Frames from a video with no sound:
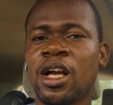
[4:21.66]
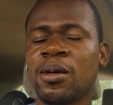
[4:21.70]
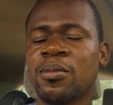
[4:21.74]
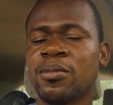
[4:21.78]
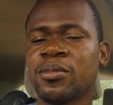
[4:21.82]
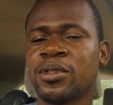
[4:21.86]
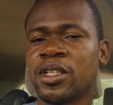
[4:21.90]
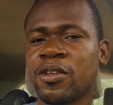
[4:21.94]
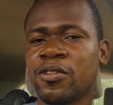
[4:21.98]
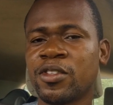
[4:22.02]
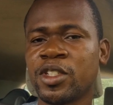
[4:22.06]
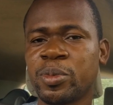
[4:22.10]

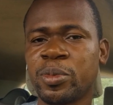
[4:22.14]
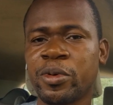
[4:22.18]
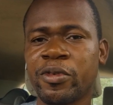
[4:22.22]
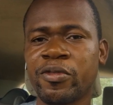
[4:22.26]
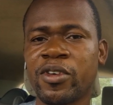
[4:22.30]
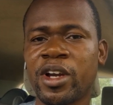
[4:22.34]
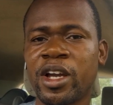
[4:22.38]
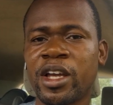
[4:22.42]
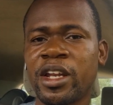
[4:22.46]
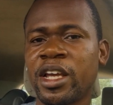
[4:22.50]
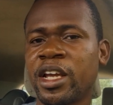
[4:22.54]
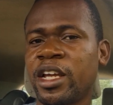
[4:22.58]
service
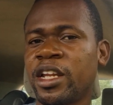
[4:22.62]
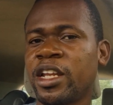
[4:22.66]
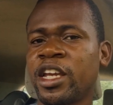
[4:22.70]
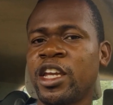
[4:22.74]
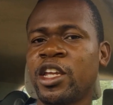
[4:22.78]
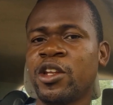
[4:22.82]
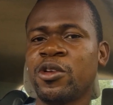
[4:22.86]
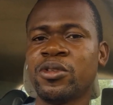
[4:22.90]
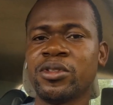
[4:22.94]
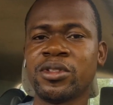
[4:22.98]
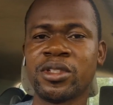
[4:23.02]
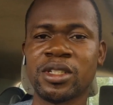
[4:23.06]
provider that he
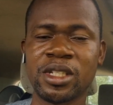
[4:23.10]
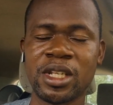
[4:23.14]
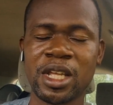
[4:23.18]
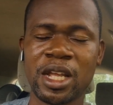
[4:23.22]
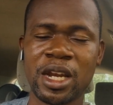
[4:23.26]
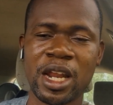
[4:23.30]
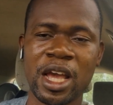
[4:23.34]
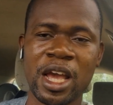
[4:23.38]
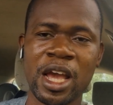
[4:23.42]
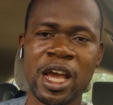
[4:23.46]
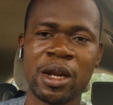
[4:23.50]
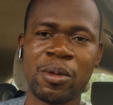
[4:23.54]
noted that
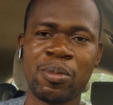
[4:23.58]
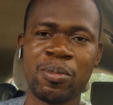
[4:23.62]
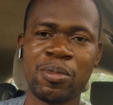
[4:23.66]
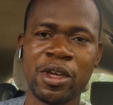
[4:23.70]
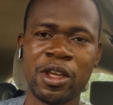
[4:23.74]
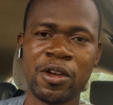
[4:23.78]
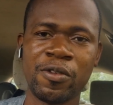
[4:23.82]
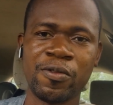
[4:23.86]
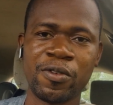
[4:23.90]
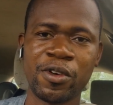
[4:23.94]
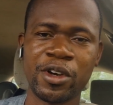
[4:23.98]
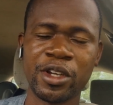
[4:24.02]
I had
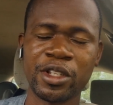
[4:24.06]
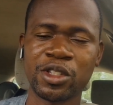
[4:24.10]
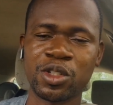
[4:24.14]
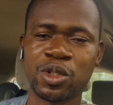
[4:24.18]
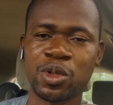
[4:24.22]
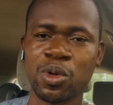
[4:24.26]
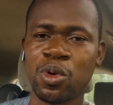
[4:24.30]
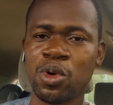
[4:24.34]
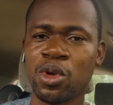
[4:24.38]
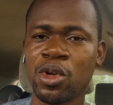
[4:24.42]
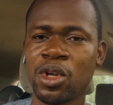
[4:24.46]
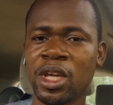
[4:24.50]
paid for it.
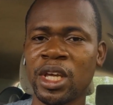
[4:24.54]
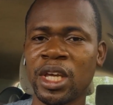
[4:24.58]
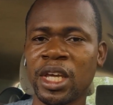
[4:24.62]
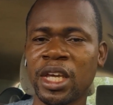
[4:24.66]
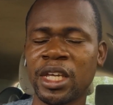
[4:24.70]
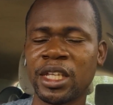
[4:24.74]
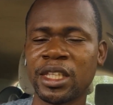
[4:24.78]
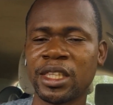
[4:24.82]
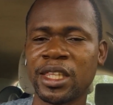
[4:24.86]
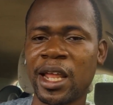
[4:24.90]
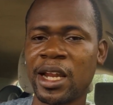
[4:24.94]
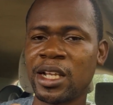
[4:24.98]
So
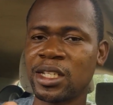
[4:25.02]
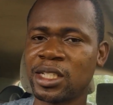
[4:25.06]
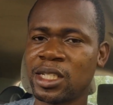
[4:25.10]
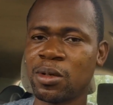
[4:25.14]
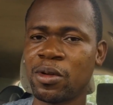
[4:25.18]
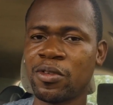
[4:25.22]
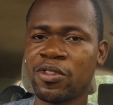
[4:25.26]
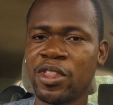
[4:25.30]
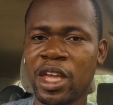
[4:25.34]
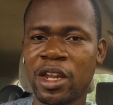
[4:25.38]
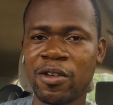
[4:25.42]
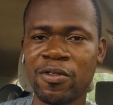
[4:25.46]
that is some
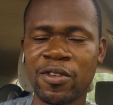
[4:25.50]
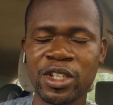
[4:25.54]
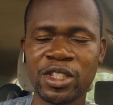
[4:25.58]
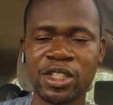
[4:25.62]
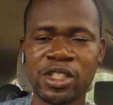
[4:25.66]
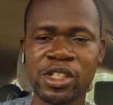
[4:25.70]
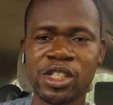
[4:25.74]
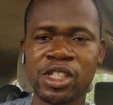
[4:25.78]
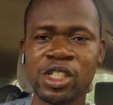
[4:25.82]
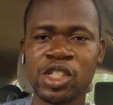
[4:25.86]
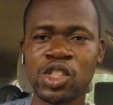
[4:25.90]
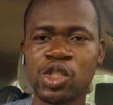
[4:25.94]
of the
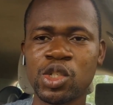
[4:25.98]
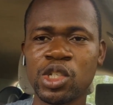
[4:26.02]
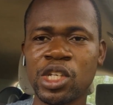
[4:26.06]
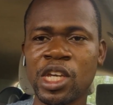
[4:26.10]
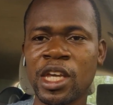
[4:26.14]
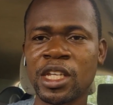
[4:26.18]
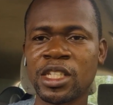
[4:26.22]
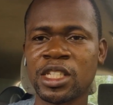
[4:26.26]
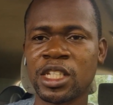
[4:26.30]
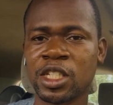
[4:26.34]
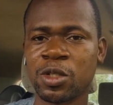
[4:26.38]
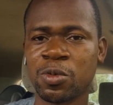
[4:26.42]
advantages you
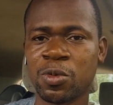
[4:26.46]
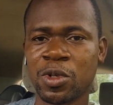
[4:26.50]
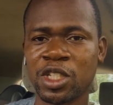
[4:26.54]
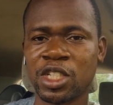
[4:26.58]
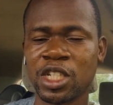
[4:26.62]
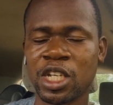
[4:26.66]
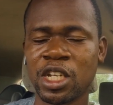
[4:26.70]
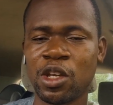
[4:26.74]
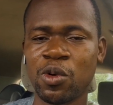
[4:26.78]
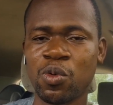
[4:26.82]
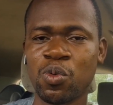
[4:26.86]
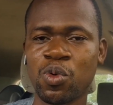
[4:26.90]
get,
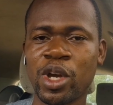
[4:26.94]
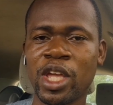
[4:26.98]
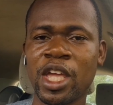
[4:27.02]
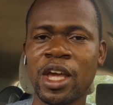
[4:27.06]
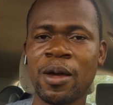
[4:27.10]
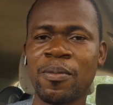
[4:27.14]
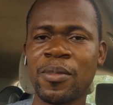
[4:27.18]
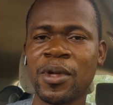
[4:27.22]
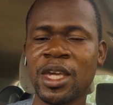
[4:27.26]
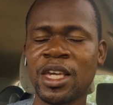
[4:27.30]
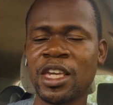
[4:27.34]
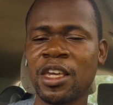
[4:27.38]
especially when you're
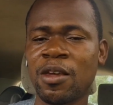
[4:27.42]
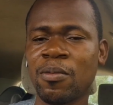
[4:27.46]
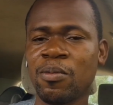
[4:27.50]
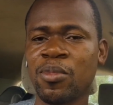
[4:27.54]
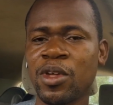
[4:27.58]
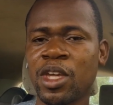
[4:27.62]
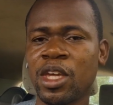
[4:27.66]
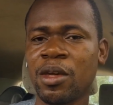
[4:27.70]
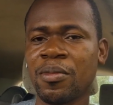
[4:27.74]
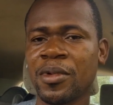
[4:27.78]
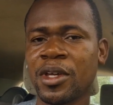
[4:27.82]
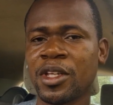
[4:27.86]
making
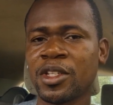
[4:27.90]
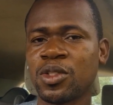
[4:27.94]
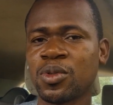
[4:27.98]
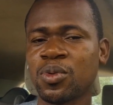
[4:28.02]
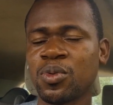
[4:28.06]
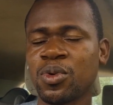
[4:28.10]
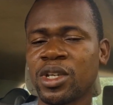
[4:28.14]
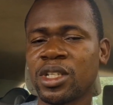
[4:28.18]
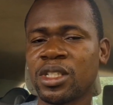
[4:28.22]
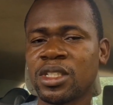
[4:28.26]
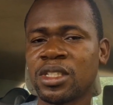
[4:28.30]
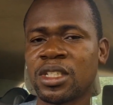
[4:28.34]
payments
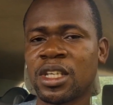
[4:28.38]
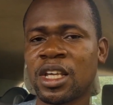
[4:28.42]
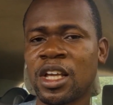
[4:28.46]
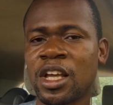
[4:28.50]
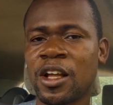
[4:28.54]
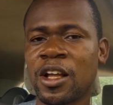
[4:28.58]
with